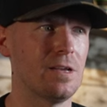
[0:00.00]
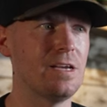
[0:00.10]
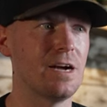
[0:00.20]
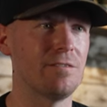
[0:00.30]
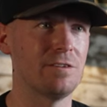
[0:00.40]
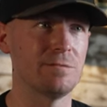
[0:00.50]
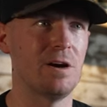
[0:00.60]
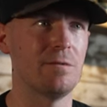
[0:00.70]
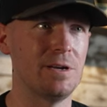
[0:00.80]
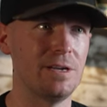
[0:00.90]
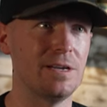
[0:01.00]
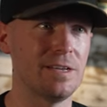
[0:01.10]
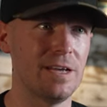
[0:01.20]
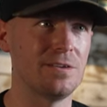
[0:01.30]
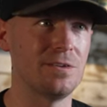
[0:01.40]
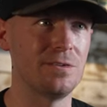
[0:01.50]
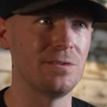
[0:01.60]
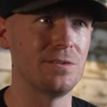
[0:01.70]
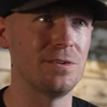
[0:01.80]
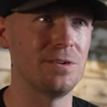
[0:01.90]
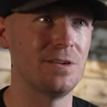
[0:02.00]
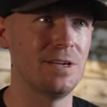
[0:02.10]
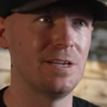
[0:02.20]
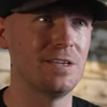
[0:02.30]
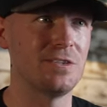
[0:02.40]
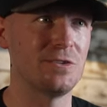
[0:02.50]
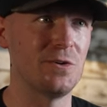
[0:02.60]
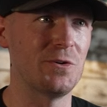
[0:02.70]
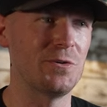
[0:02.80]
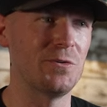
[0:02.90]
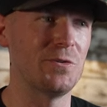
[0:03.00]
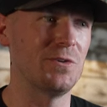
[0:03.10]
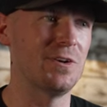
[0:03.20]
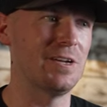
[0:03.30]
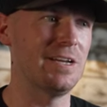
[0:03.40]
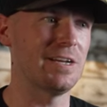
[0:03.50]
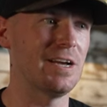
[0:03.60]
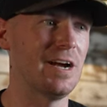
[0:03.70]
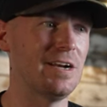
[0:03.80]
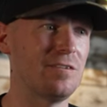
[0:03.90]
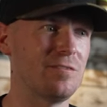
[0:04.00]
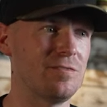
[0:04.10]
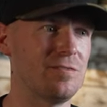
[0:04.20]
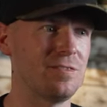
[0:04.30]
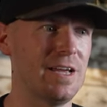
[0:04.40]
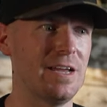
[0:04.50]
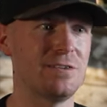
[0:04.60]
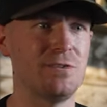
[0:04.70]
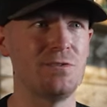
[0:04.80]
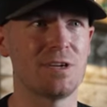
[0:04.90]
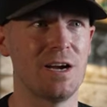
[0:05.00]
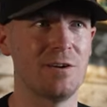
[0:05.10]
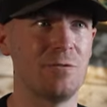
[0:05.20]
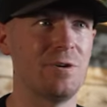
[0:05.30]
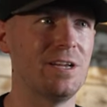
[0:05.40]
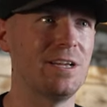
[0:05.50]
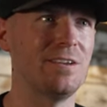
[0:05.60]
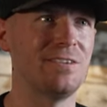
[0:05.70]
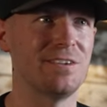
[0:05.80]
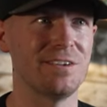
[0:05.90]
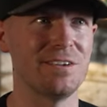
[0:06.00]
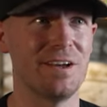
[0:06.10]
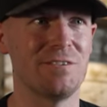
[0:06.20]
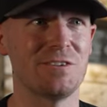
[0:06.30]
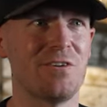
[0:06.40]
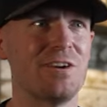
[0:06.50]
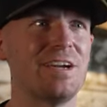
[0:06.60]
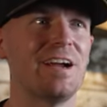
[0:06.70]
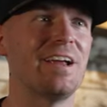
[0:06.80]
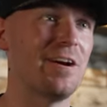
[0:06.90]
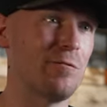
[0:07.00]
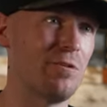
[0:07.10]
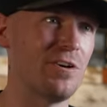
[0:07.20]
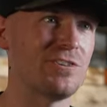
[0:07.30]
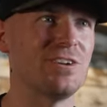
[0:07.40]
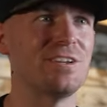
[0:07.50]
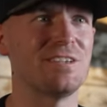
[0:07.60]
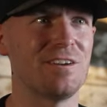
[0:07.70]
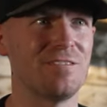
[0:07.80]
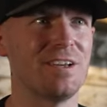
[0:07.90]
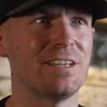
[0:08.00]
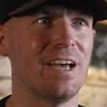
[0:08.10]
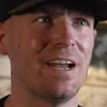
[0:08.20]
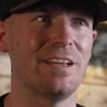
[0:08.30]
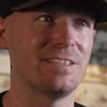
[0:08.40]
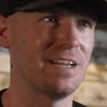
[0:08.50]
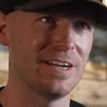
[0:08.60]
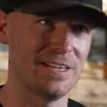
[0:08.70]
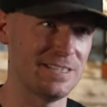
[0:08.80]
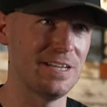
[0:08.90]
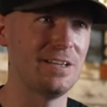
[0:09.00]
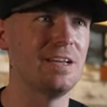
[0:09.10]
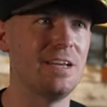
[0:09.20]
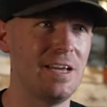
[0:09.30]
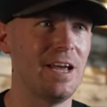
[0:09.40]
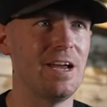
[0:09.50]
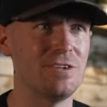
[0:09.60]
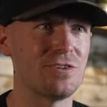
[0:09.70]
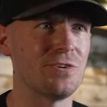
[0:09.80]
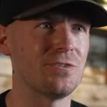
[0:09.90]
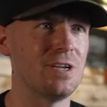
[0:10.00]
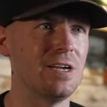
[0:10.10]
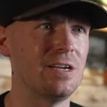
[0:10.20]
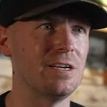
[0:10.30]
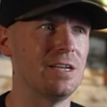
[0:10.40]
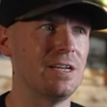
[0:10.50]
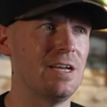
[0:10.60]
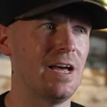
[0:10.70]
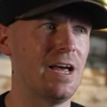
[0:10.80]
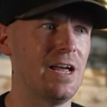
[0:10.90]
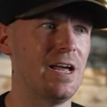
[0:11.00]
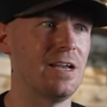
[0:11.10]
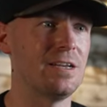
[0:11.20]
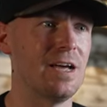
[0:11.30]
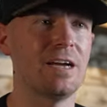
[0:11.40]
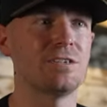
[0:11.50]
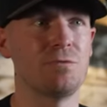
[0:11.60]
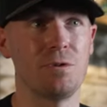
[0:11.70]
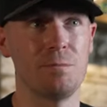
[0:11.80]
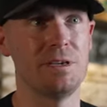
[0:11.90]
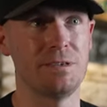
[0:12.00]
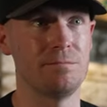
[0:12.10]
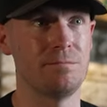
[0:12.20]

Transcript: he kind of inspired me to get tattooed. So tattoos kind of went into, I was already kind of airbrushing and stuff like that at, like I said, age 13. And I actually want to